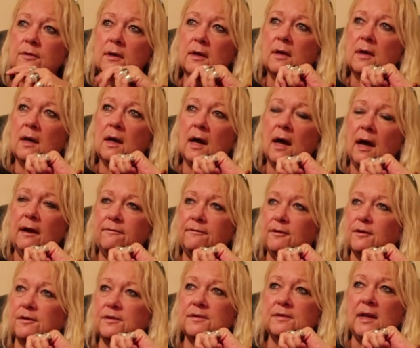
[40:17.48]
dizzy. I
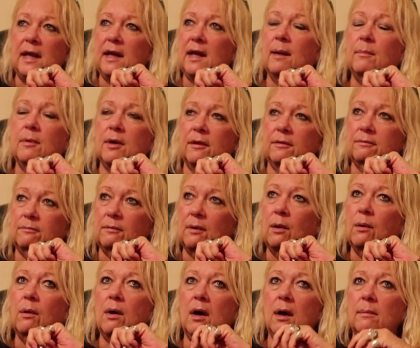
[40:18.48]
feel like I'm gonna
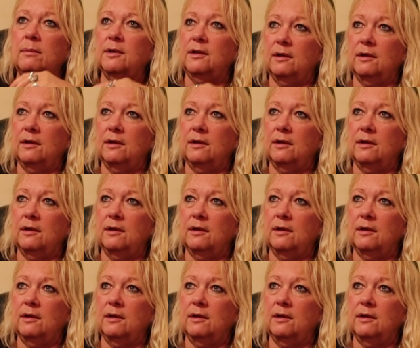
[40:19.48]
throw up,